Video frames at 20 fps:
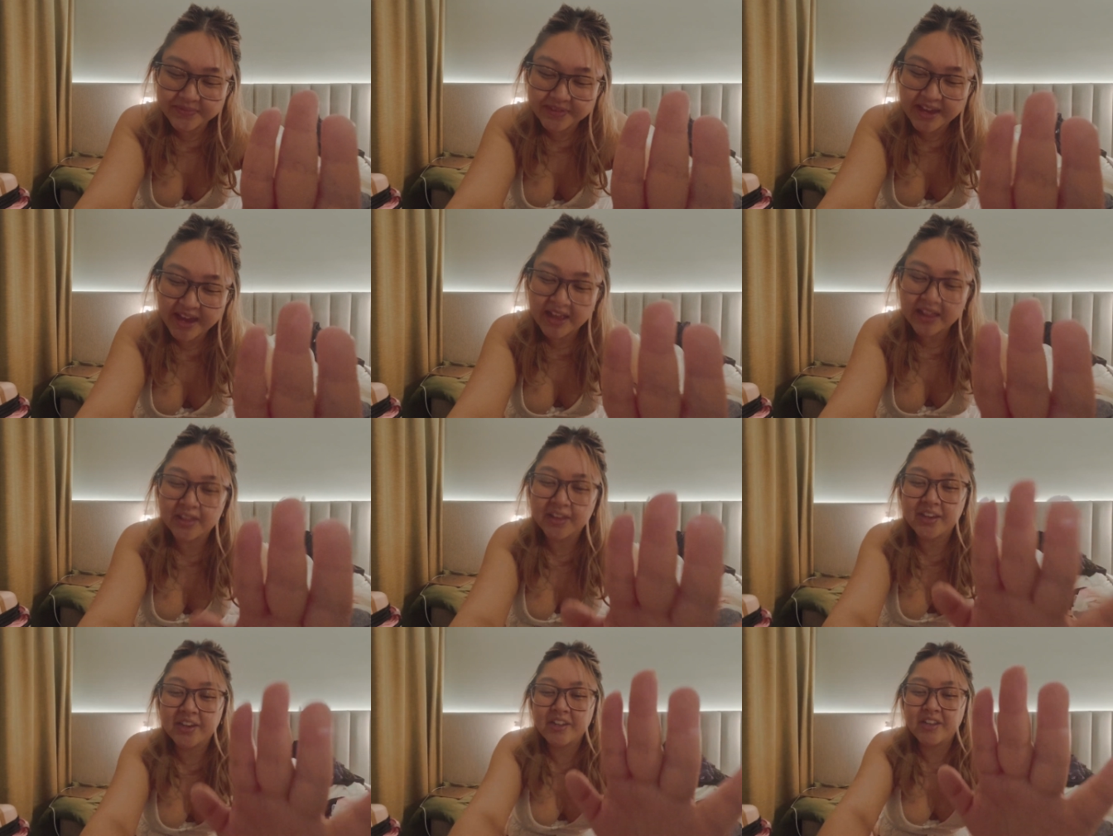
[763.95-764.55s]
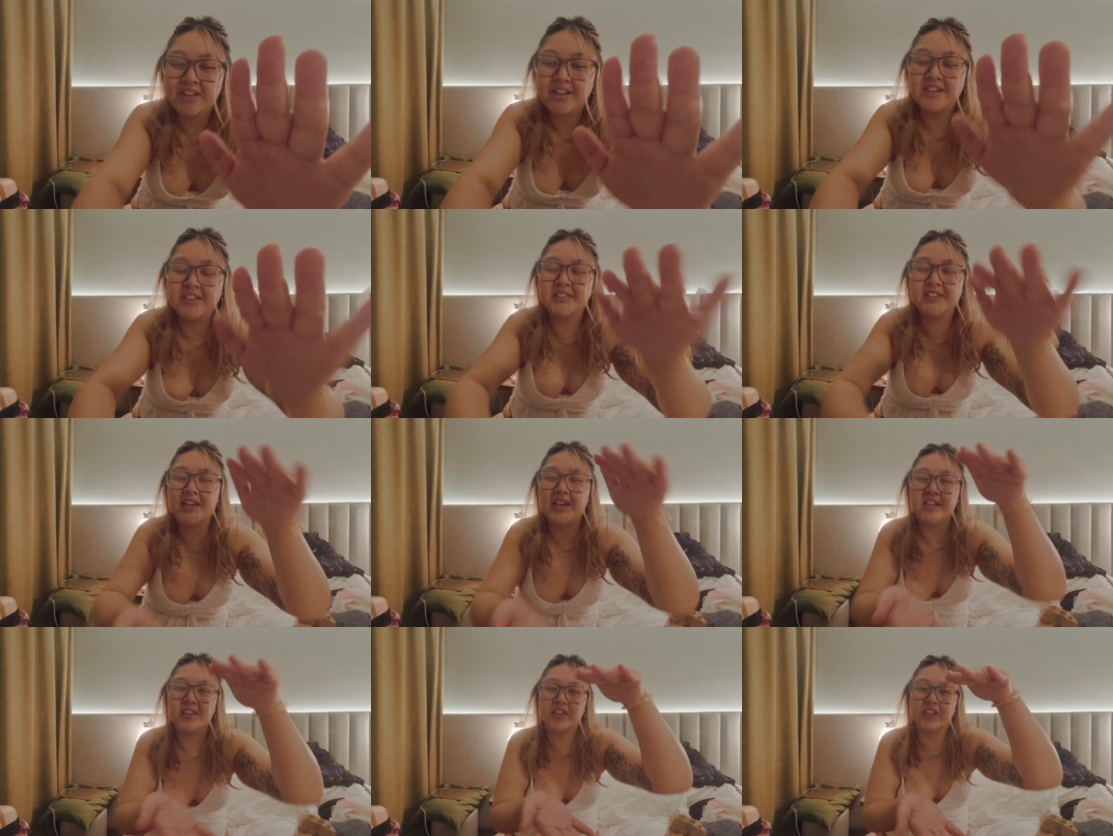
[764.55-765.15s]
That little,
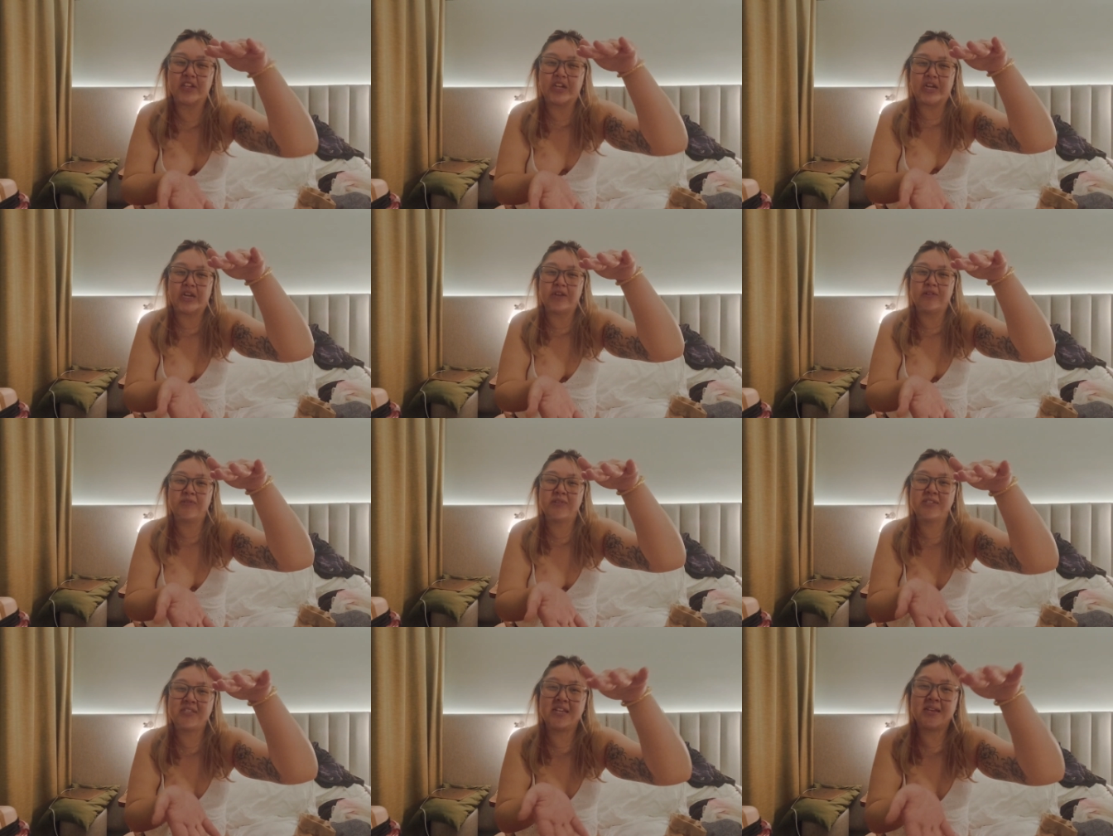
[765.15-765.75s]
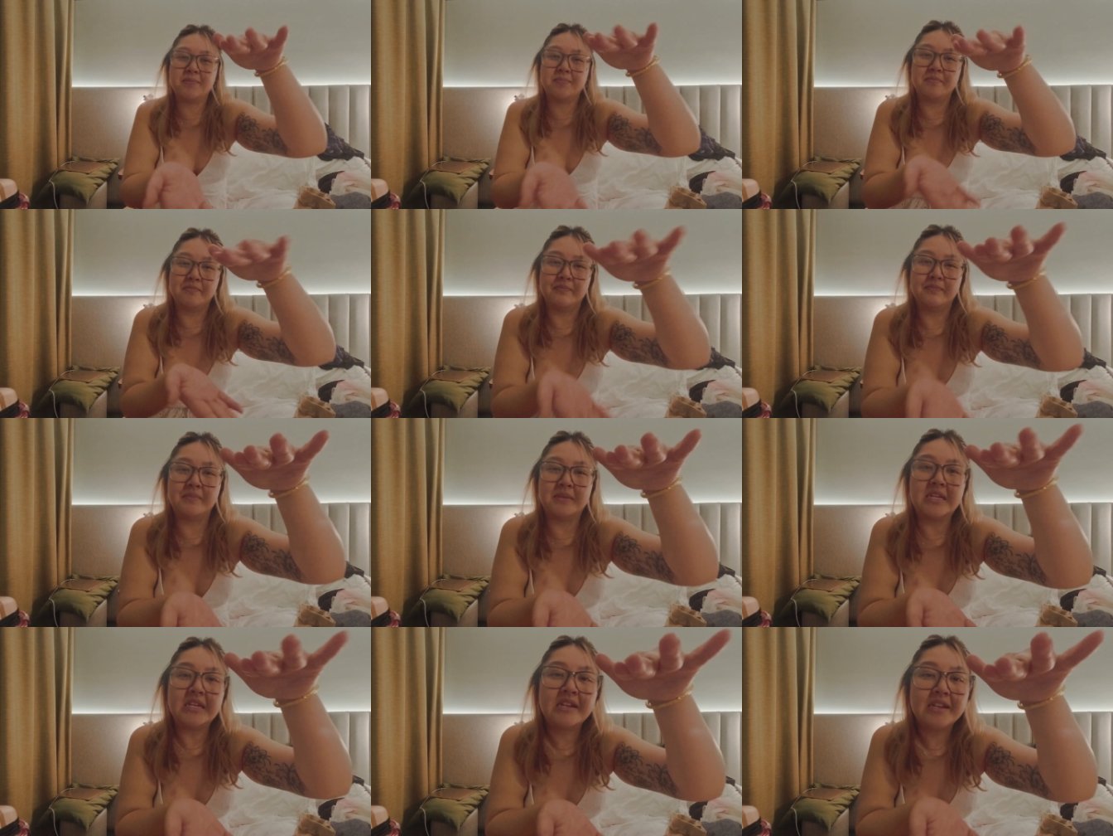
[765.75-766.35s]
not little, it was like
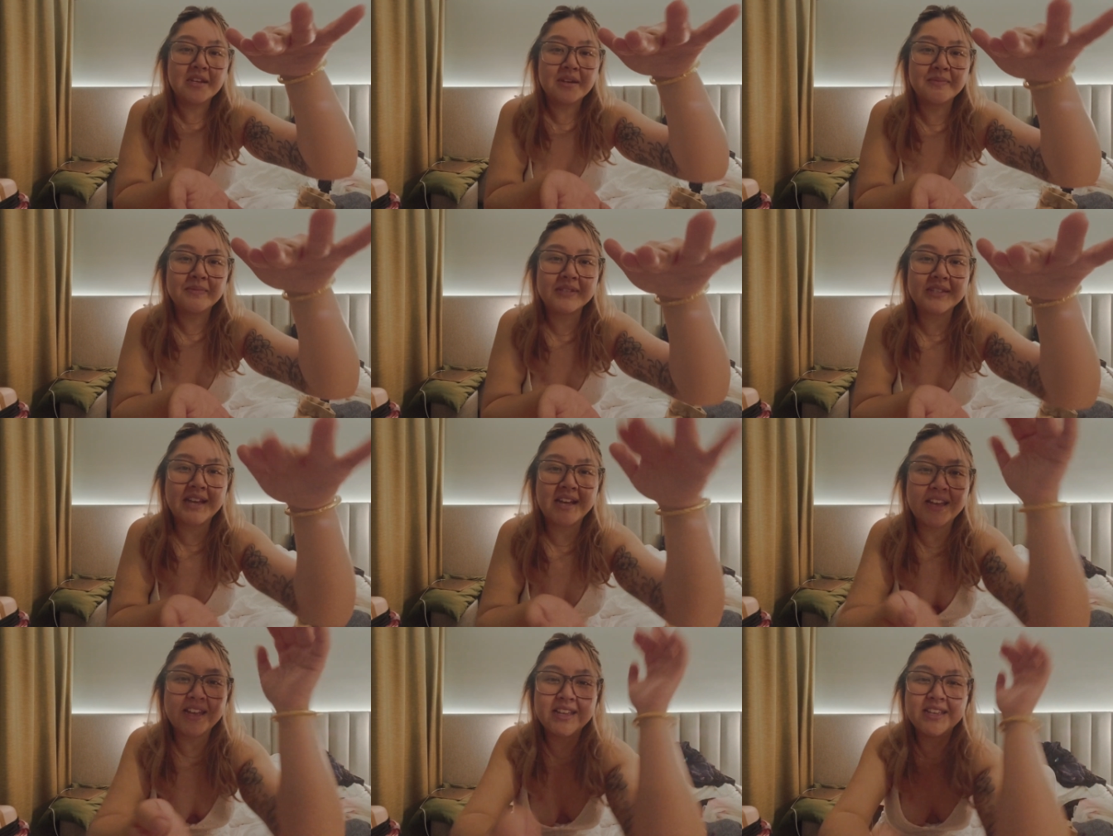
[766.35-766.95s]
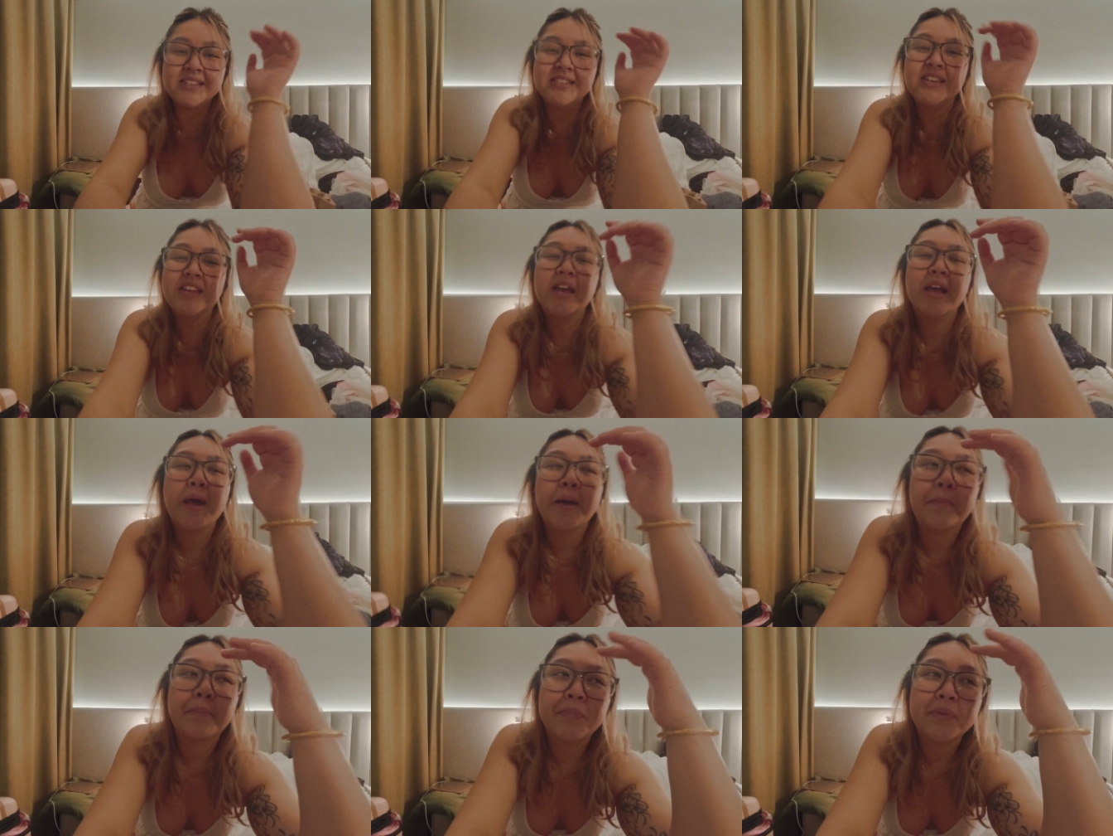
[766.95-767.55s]
medium size,
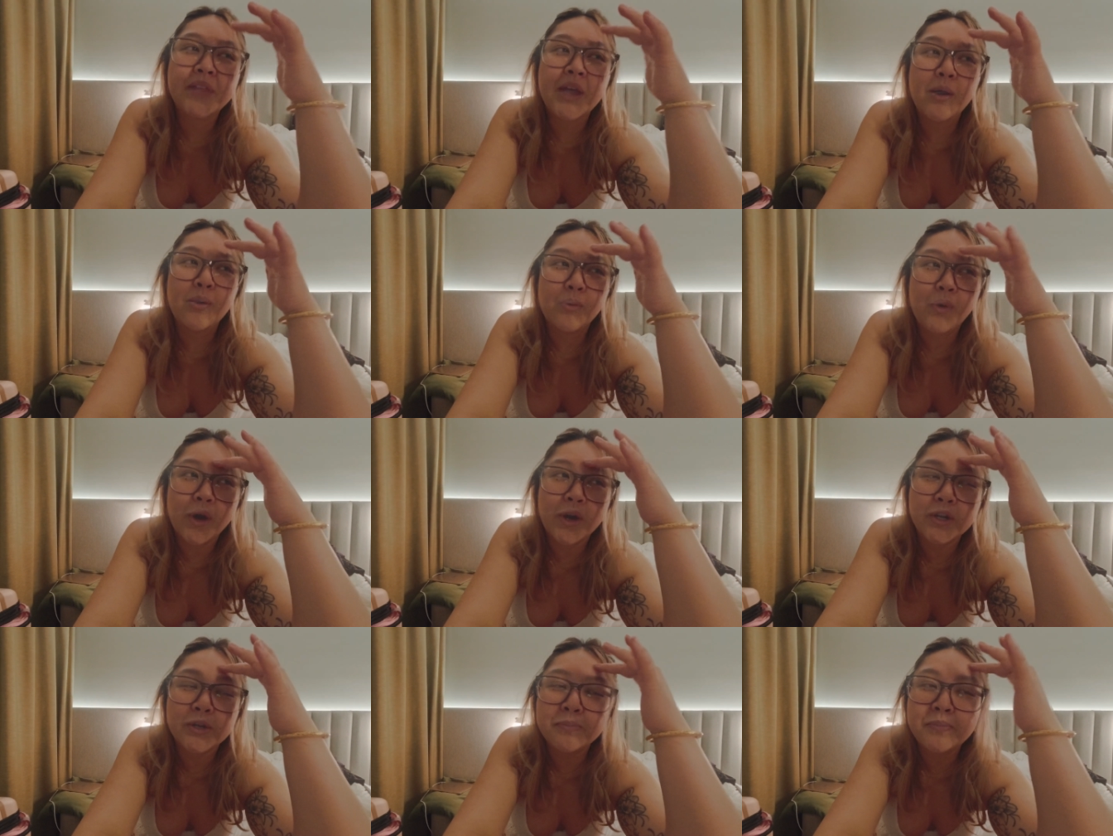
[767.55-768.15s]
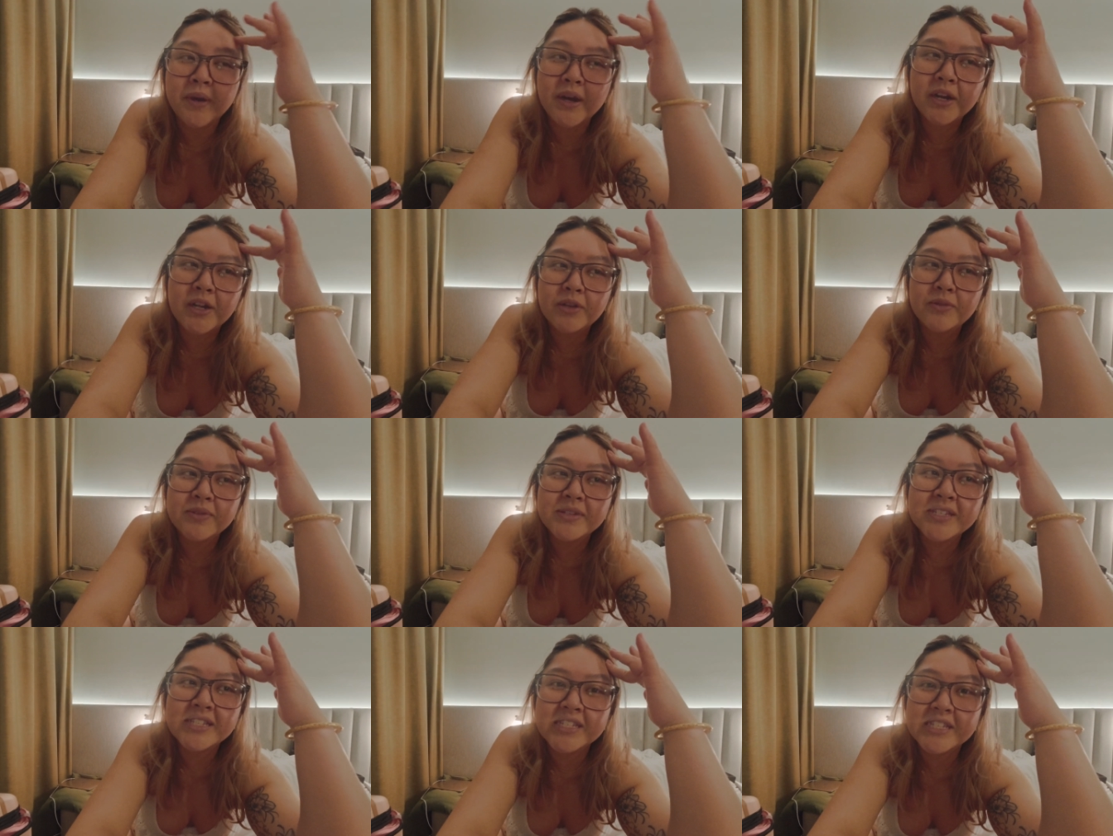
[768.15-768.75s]
but that water bottle
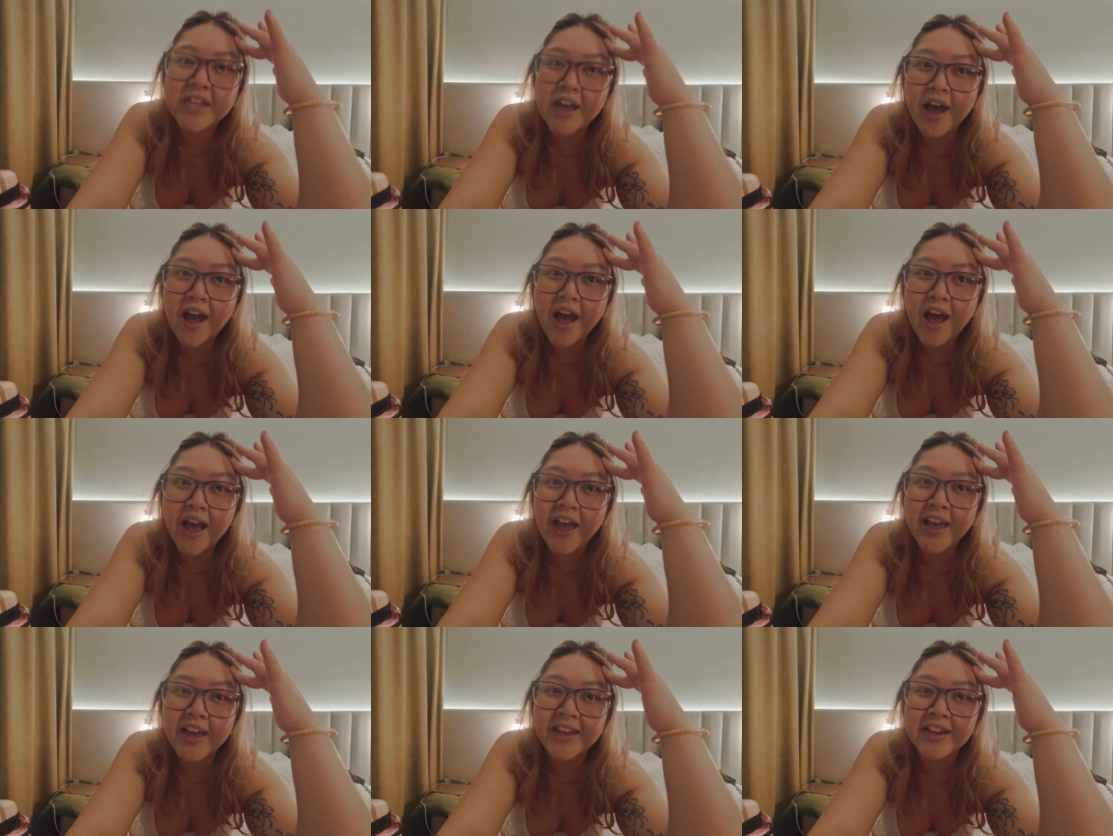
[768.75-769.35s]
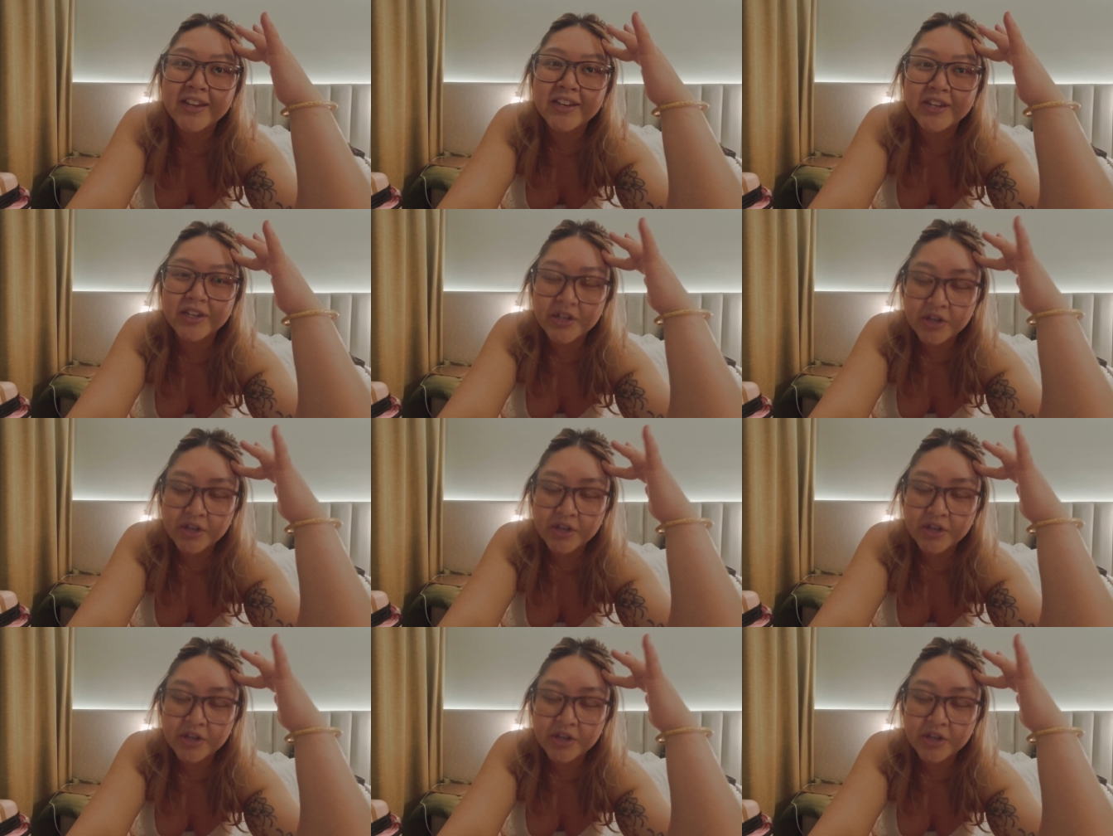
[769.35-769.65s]
was $9.